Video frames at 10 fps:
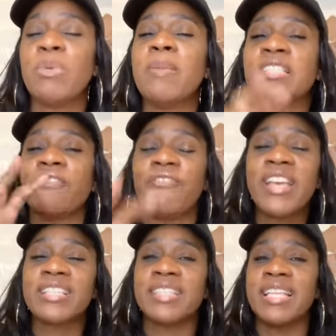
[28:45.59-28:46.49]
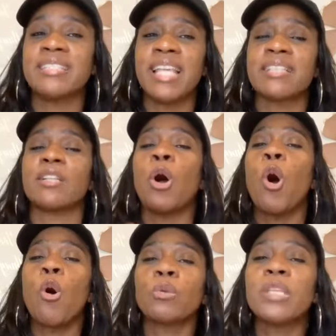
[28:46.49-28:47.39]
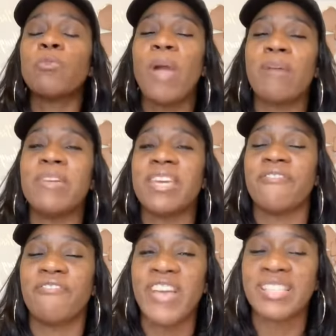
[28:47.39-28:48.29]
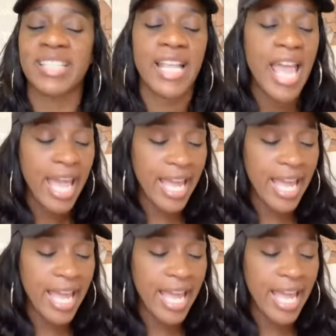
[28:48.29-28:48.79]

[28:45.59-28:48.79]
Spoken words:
We must fix these things. And the only way we can fix it